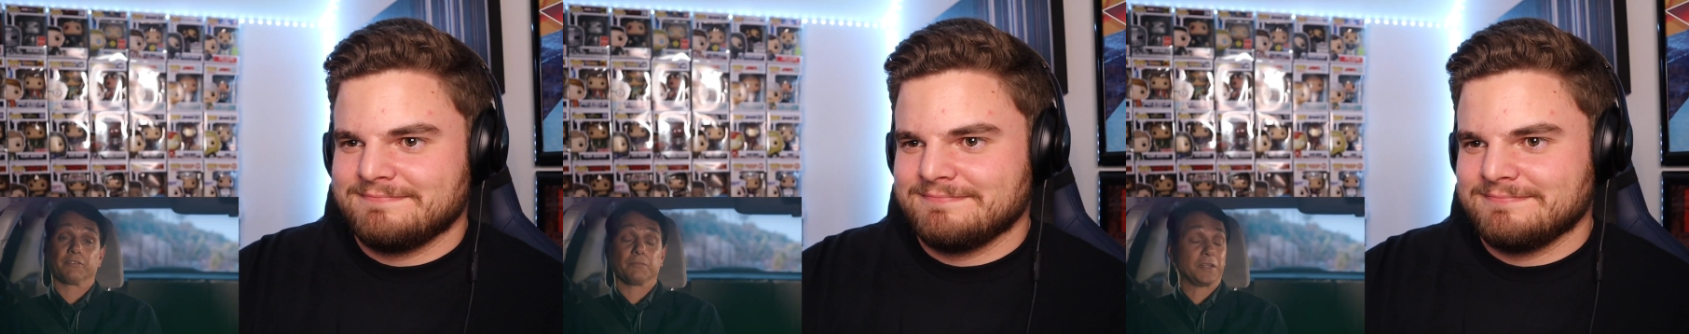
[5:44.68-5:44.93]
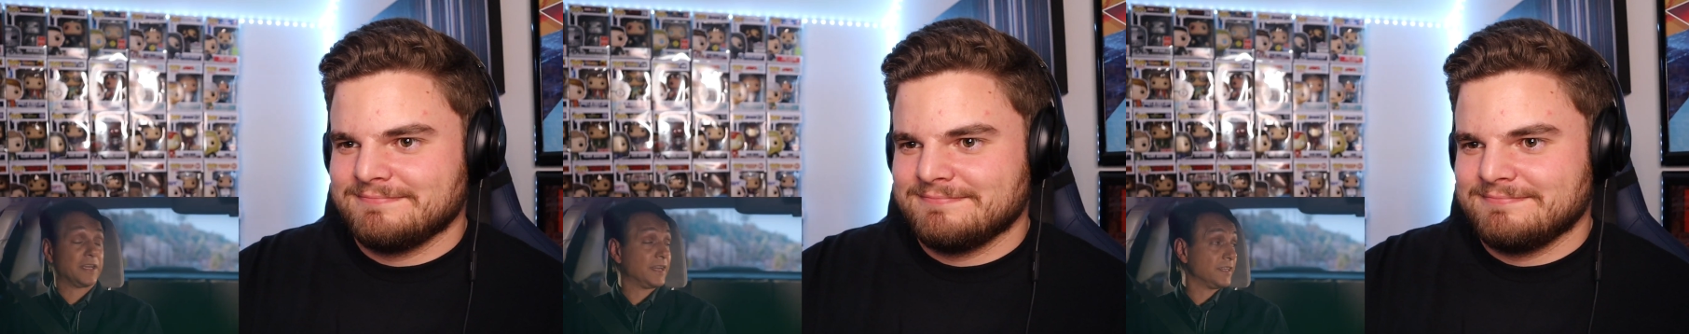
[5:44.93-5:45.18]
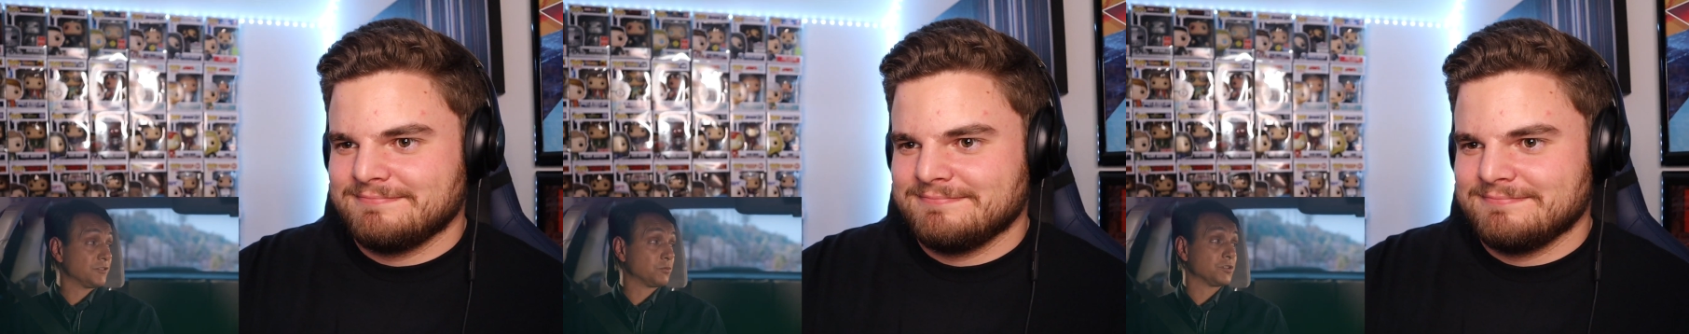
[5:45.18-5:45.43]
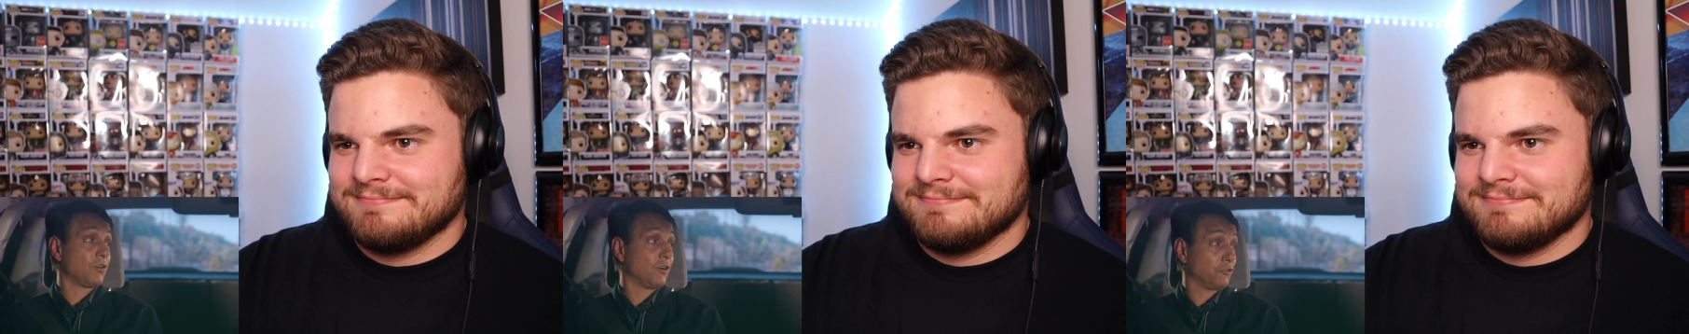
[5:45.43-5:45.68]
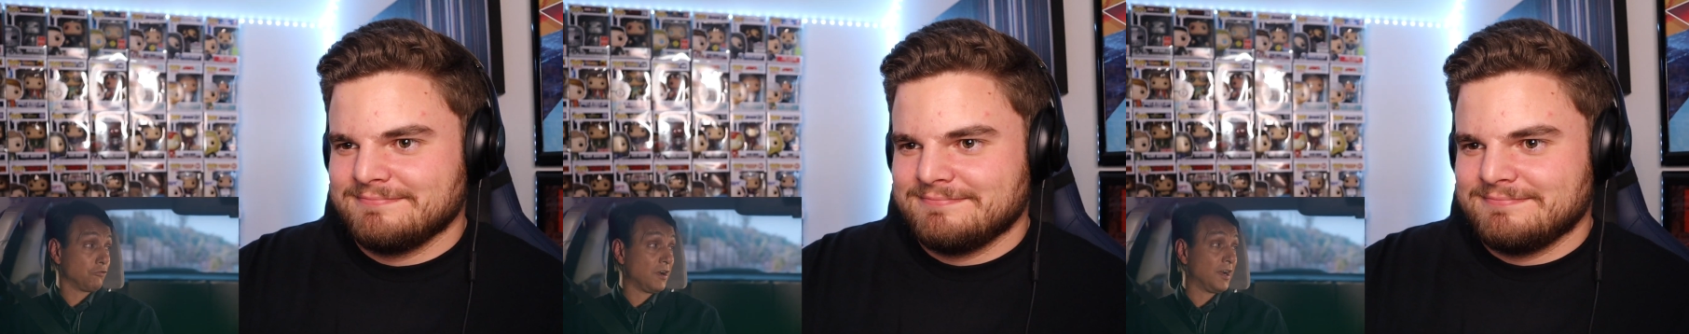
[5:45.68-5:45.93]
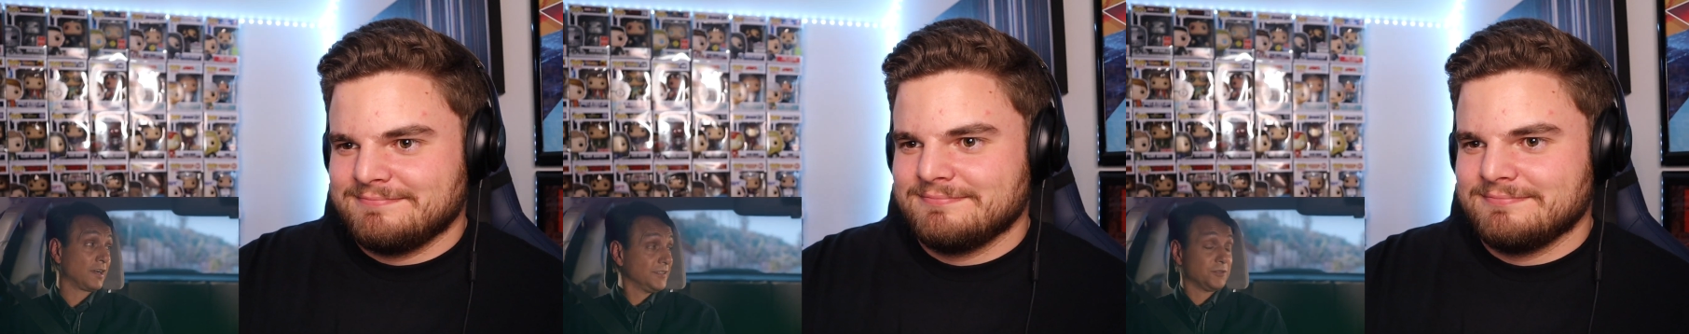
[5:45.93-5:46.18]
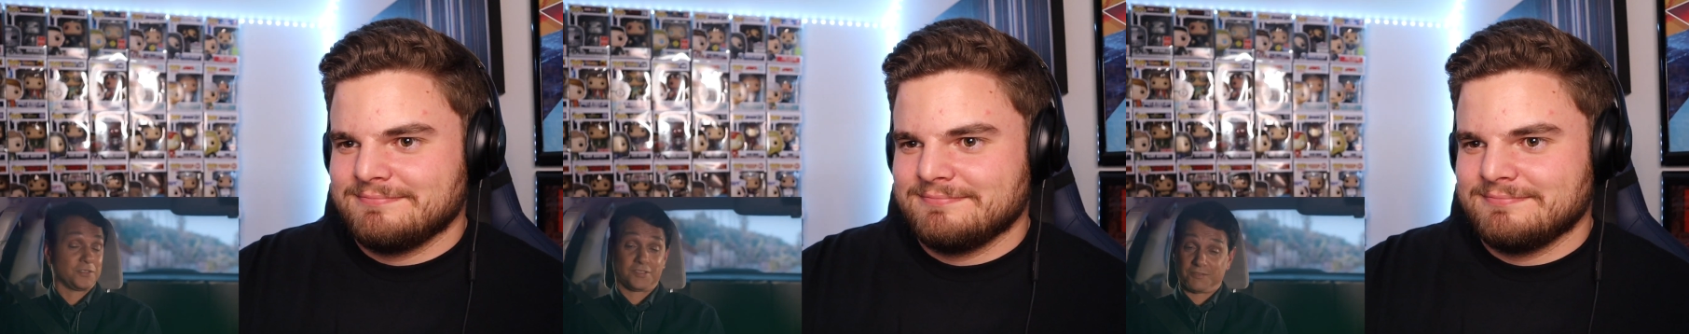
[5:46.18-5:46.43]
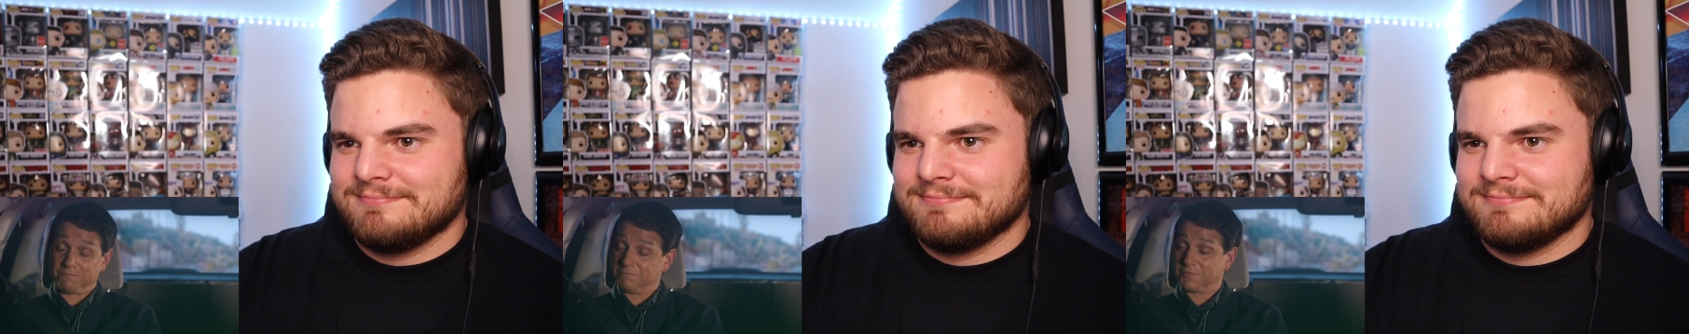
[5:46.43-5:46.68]
Speaker 1: from the 80s was hard rock. There was
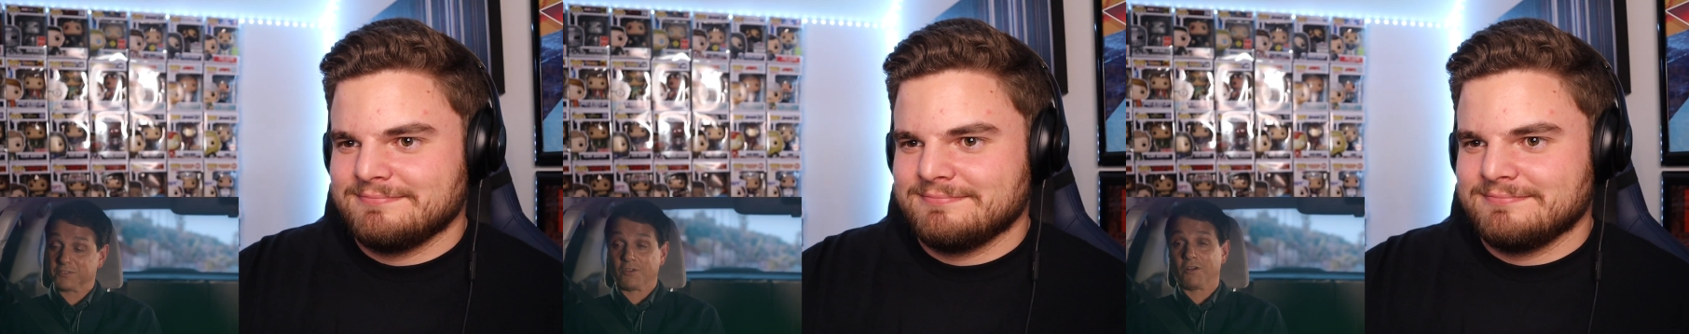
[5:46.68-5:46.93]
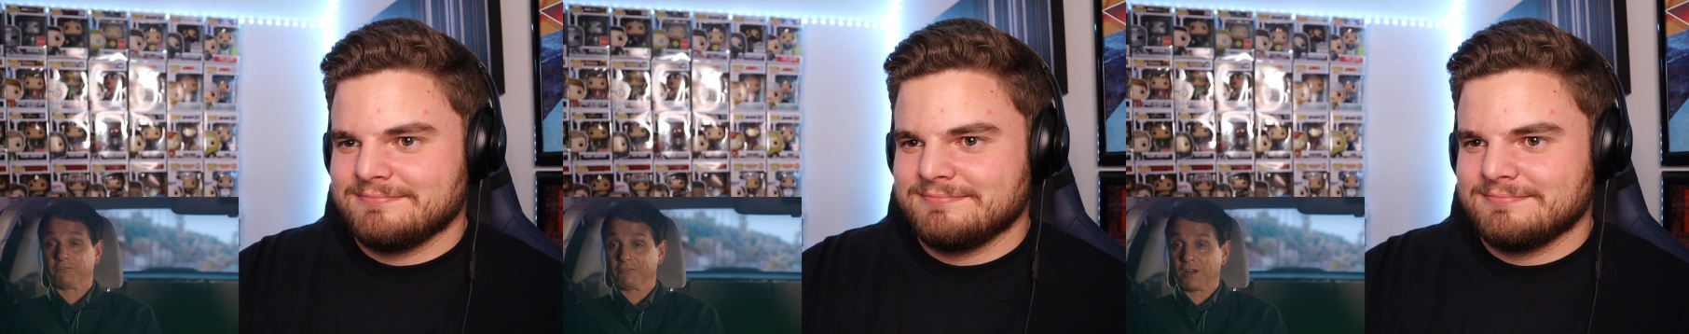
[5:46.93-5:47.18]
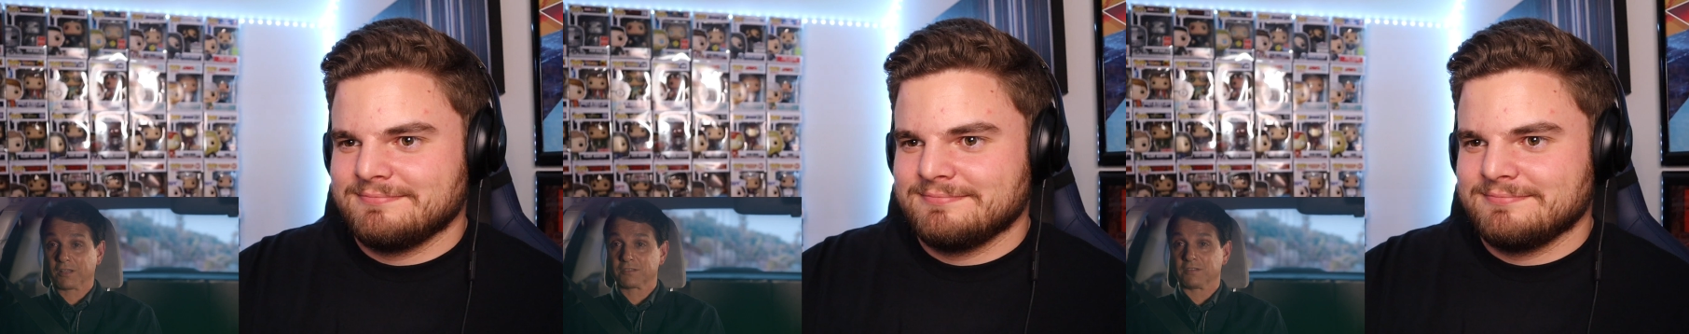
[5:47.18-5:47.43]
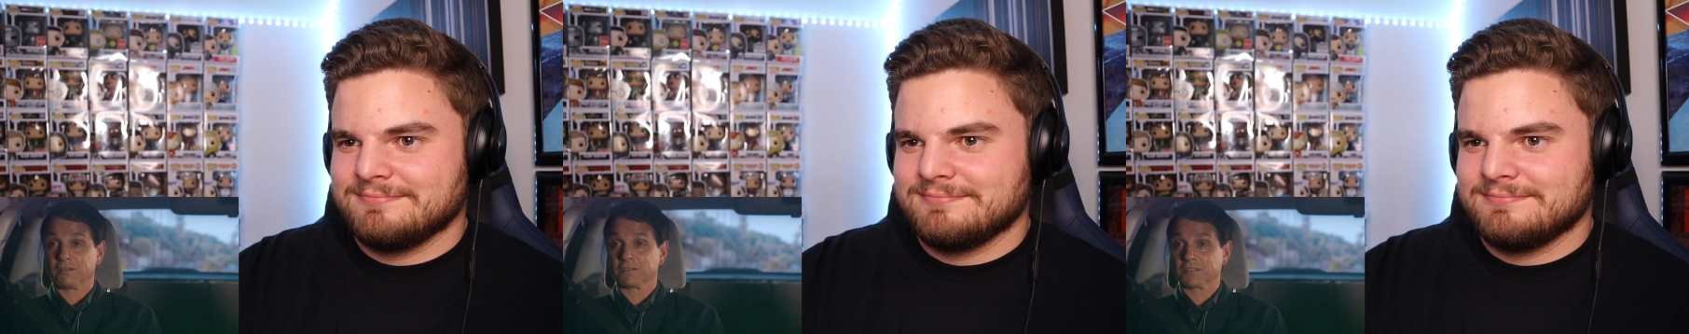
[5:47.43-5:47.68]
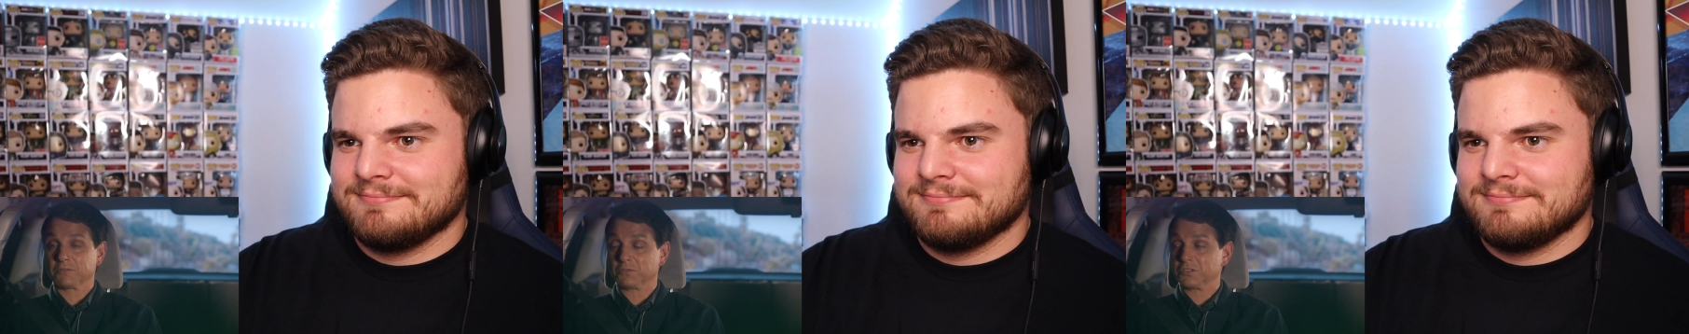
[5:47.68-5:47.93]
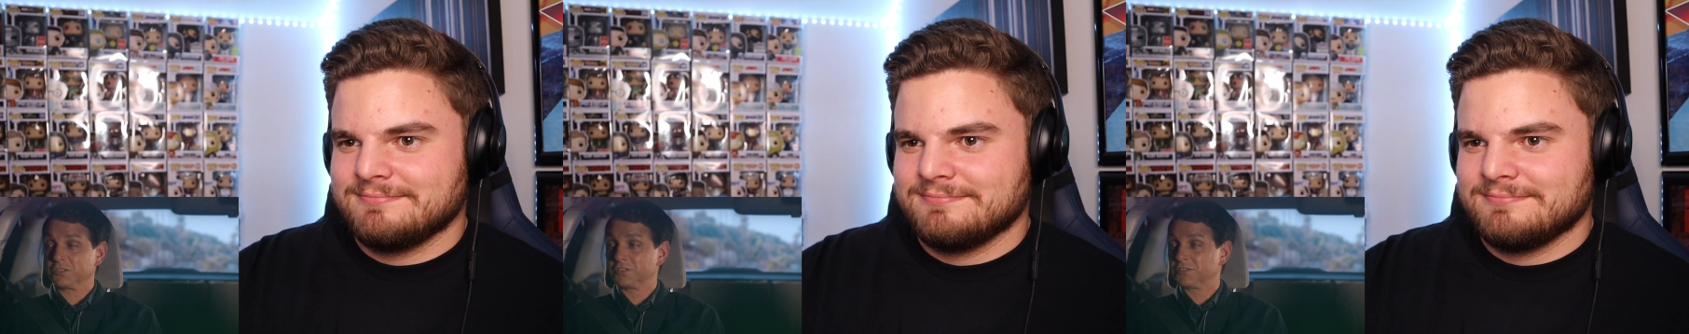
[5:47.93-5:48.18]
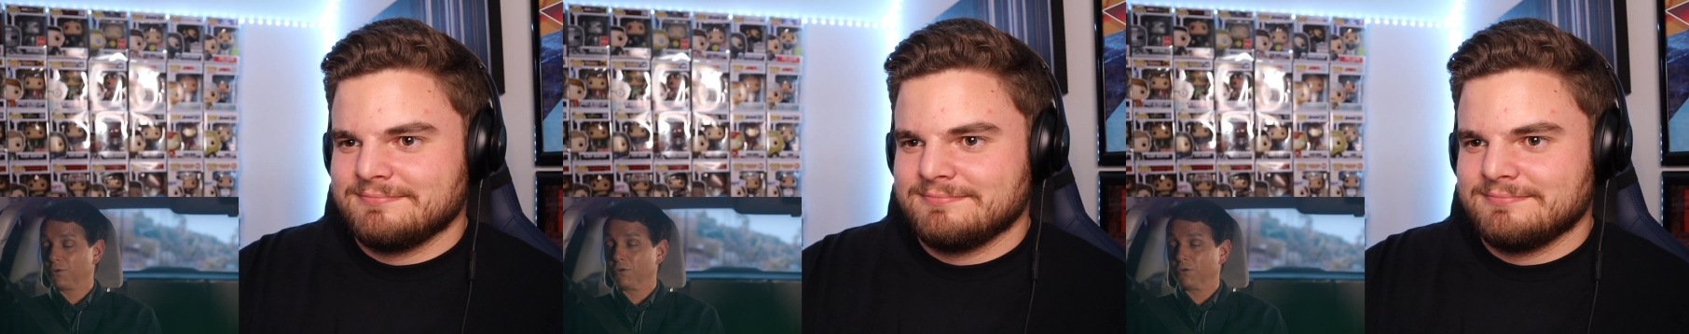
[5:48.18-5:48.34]
some soft rock songs that were just